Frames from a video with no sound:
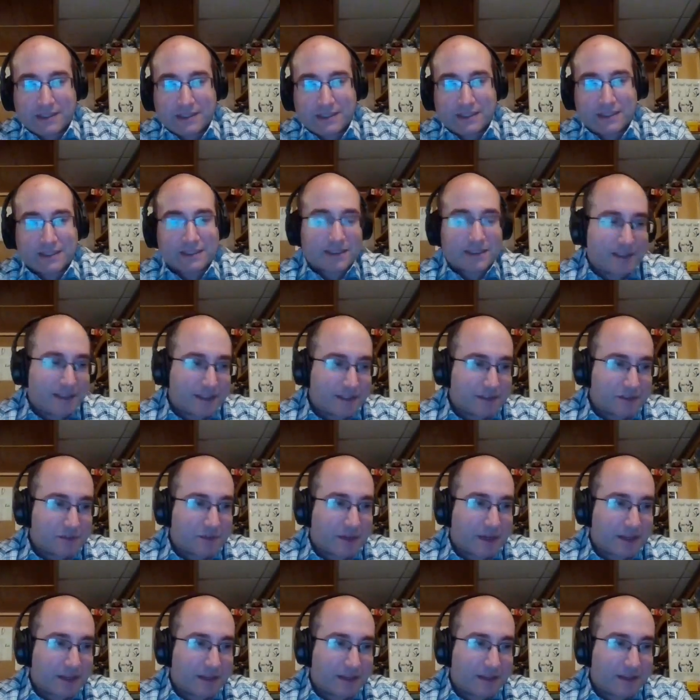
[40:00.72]
to get the kids
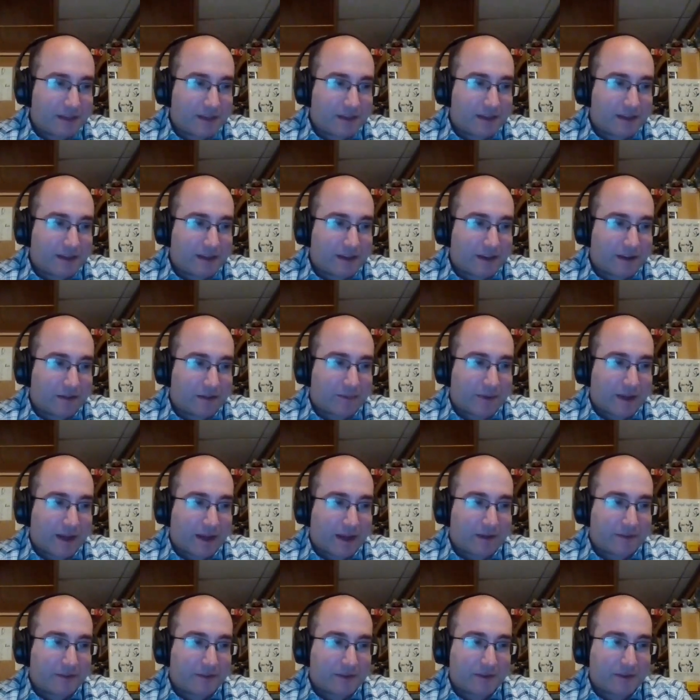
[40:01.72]
ready, help
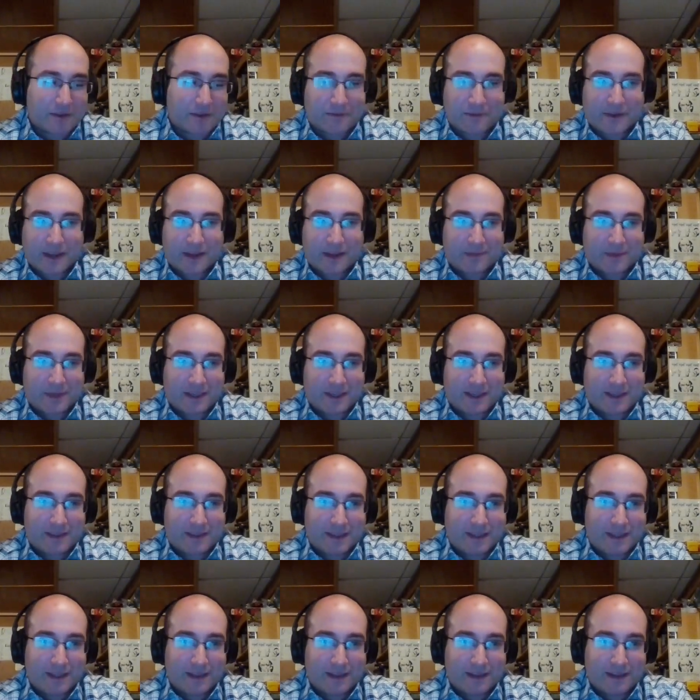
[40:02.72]
out the family, and
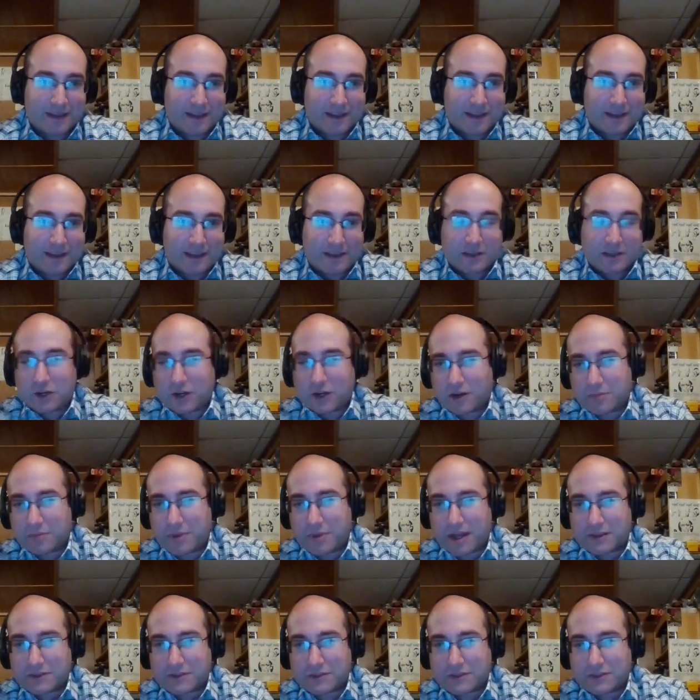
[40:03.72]
then get on a
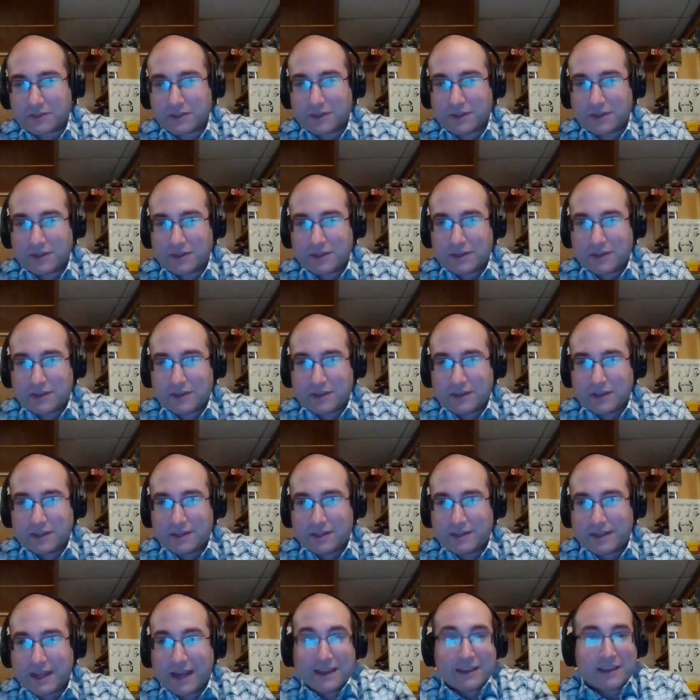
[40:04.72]
bus.
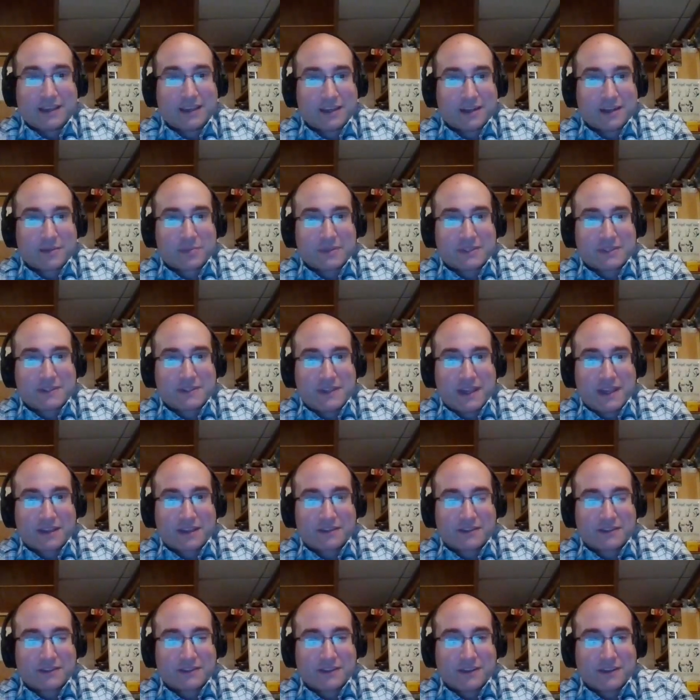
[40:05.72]
Now I can get up at
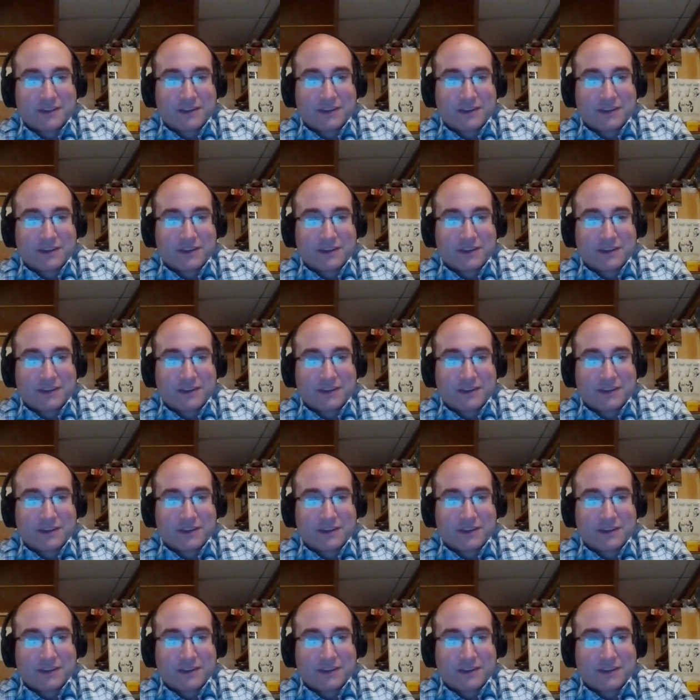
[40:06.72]
6,